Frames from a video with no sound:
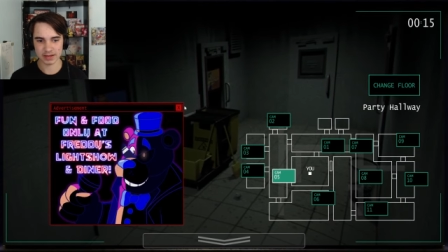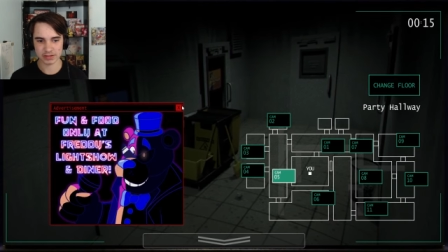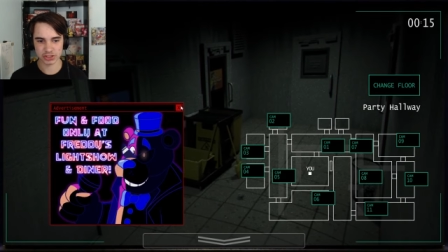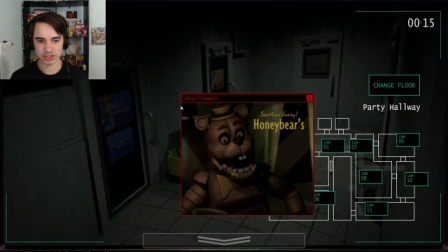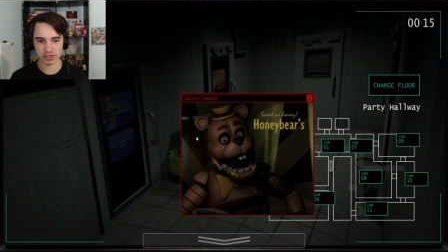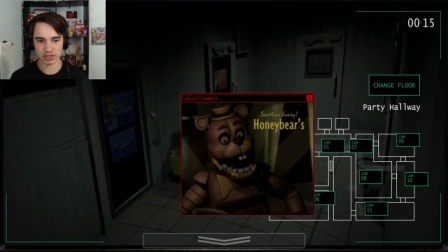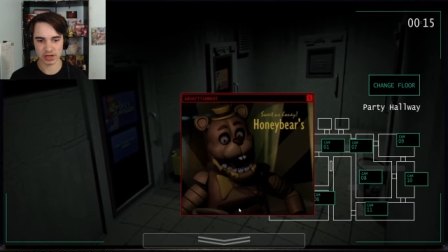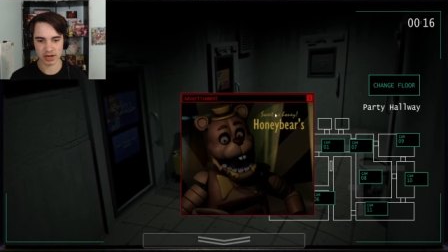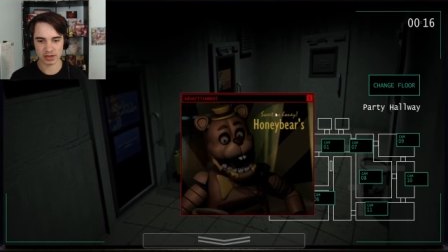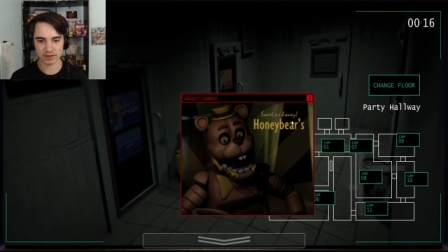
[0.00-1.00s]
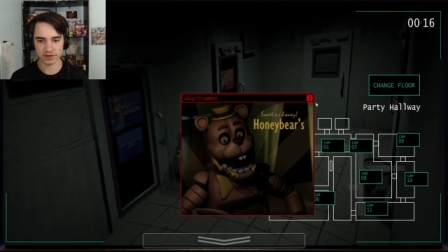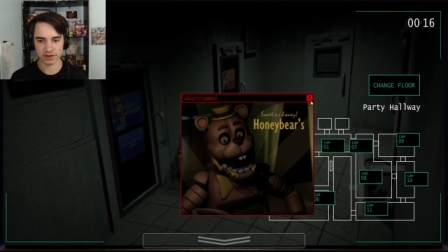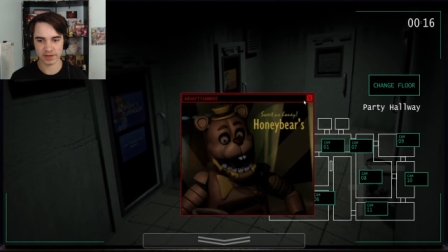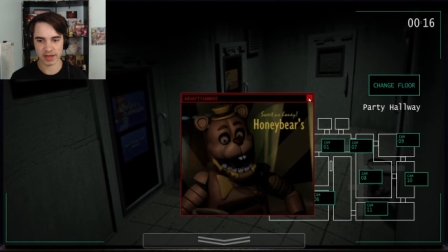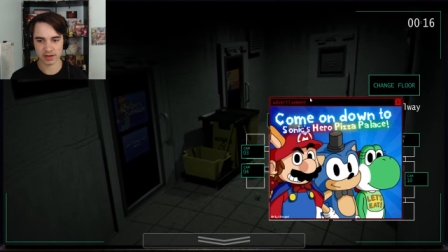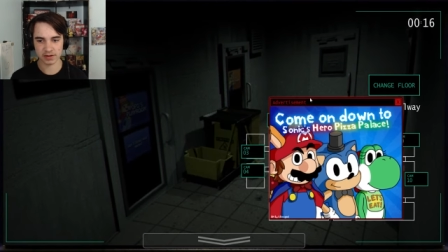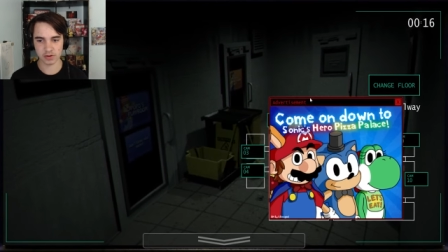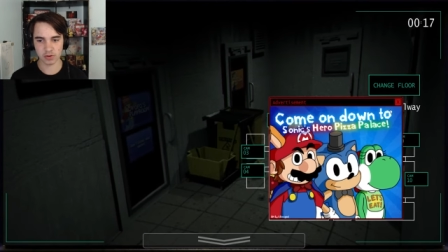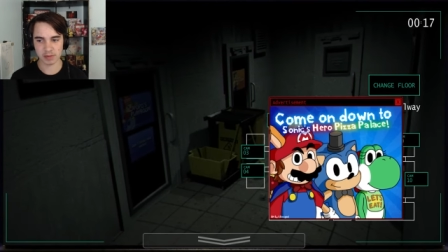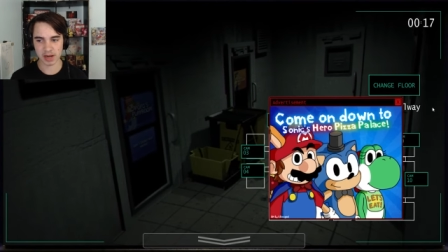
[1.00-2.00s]
should have not have done that.
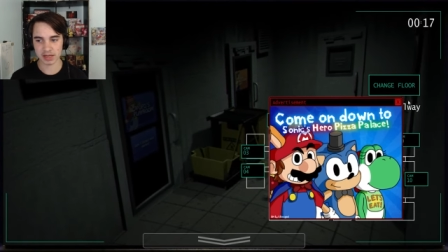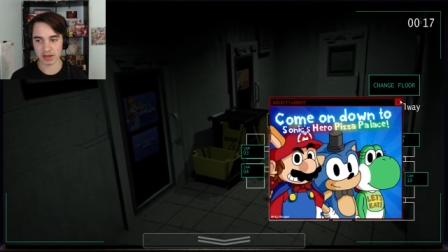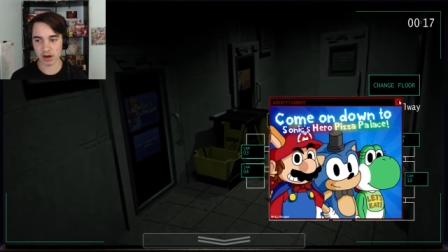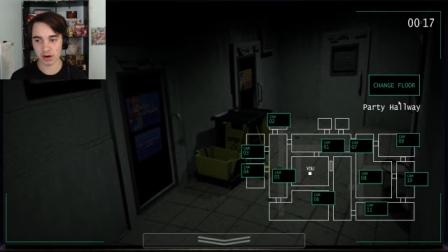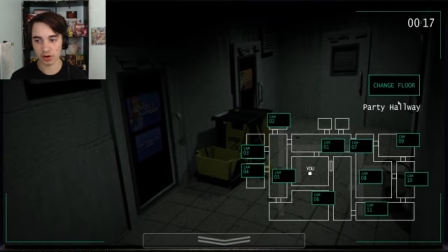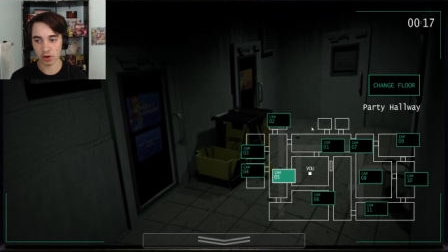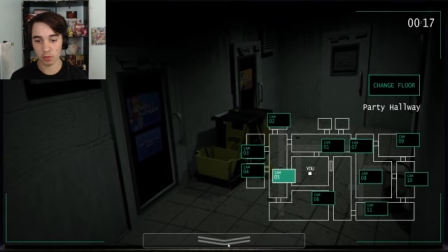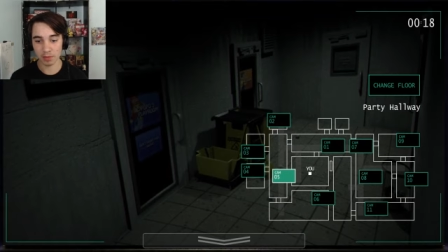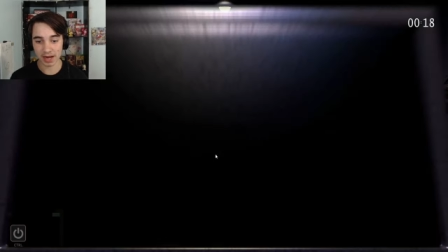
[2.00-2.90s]
Oh my god, oh my